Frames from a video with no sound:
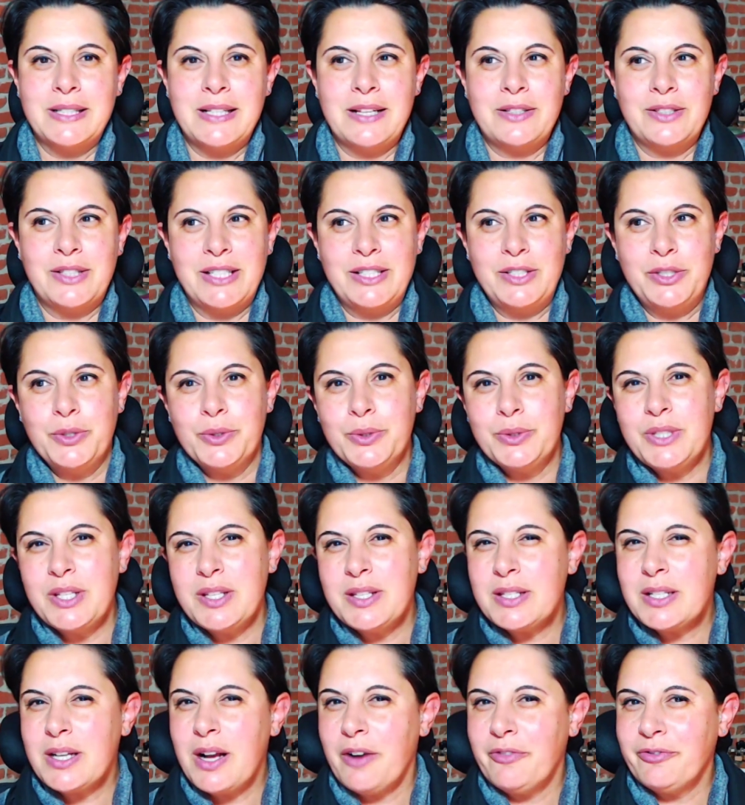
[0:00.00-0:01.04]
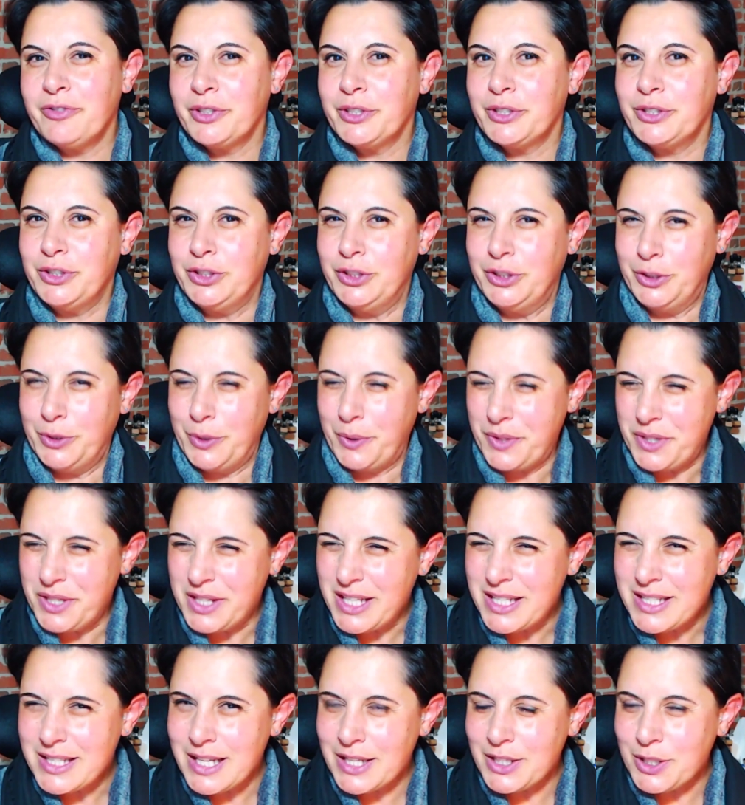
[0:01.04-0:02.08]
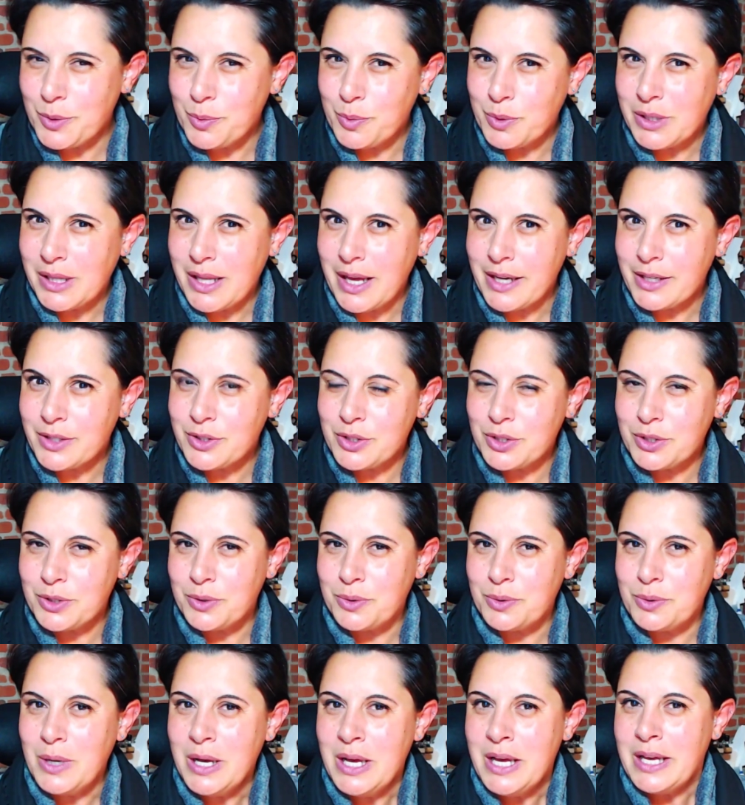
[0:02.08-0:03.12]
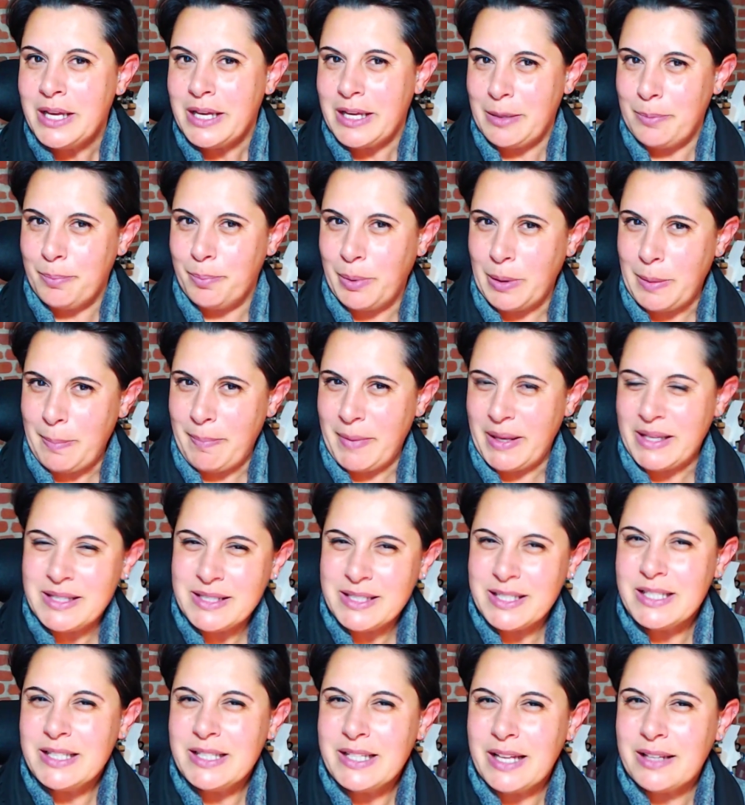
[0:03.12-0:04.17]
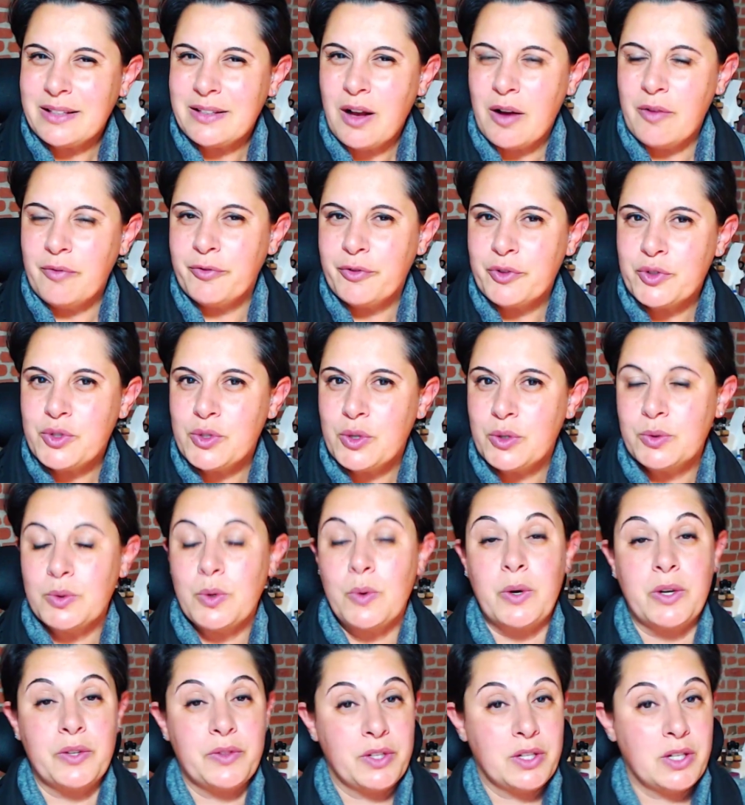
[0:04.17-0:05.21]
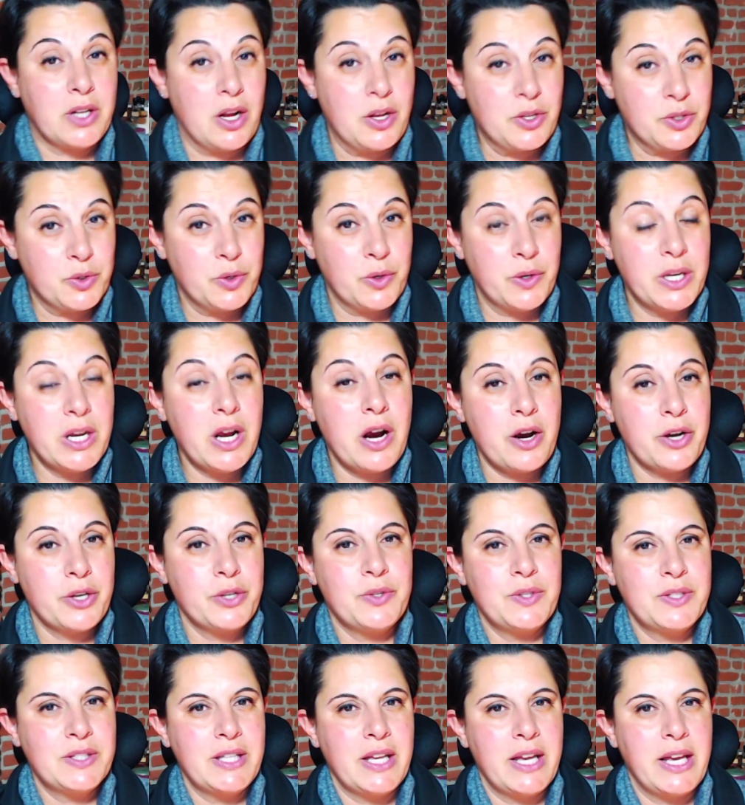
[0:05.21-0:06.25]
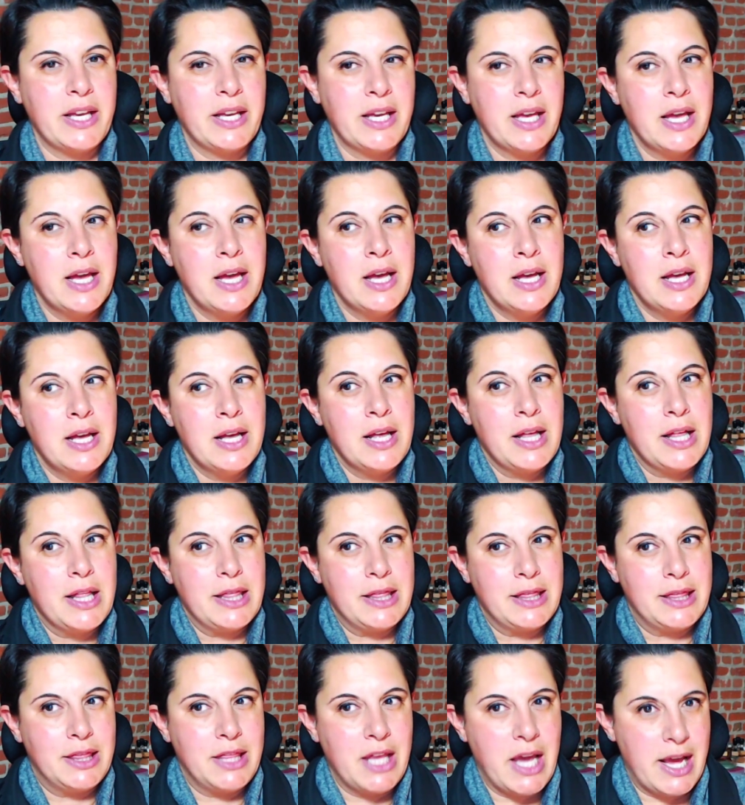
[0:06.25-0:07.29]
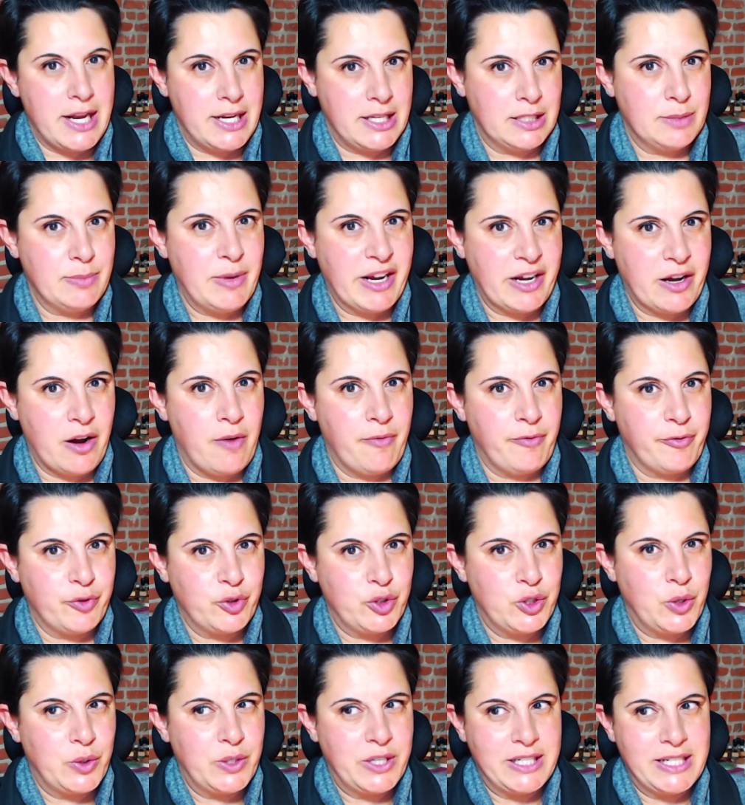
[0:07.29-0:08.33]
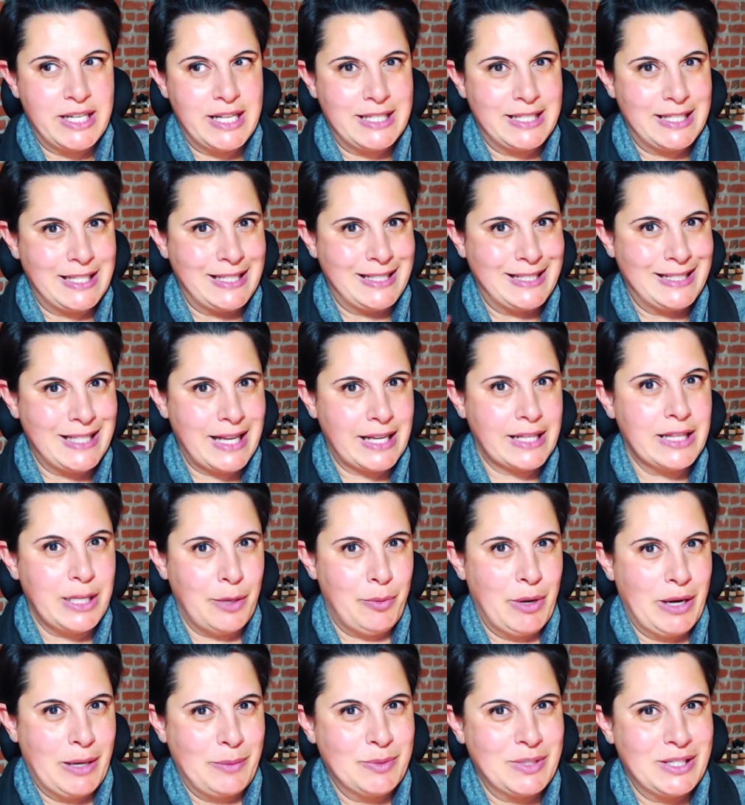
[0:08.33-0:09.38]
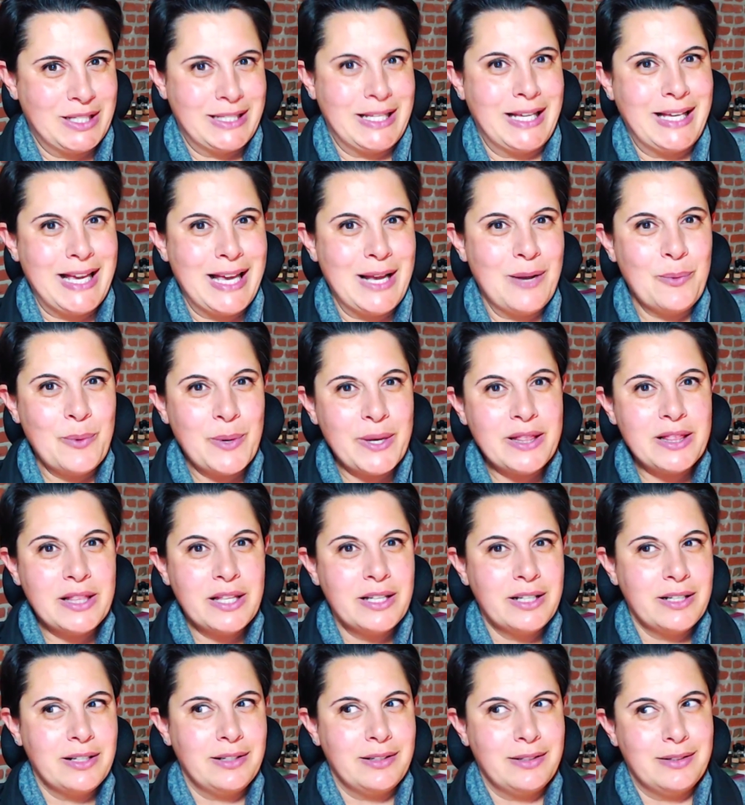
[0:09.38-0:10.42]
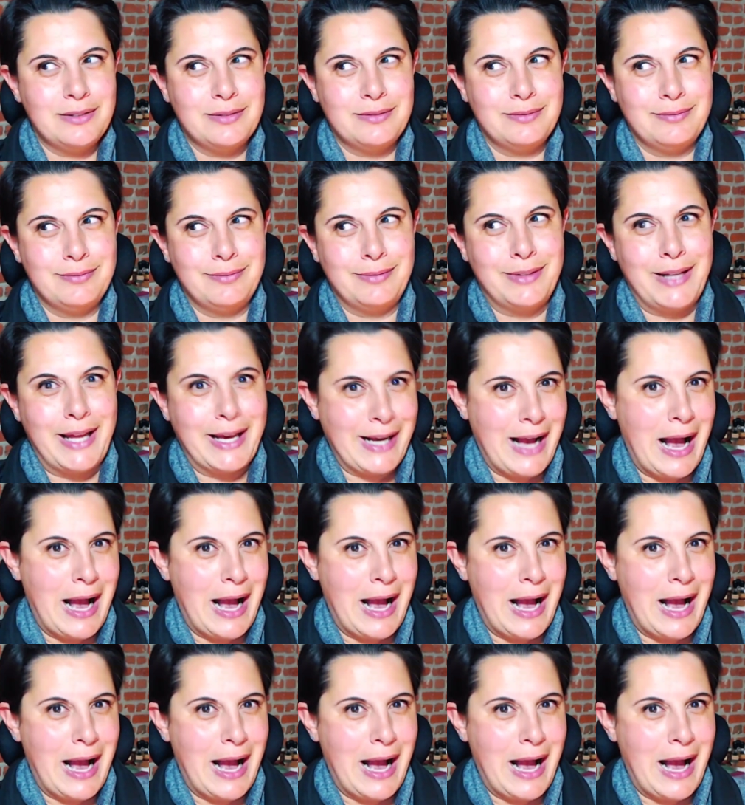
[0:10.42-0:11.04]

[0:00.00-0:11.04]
Did you discover new things that you would like to implement in that comfort zone, or on the contrary, are you saying, that is my comfort zone and that's exactly what I'm sticking with, like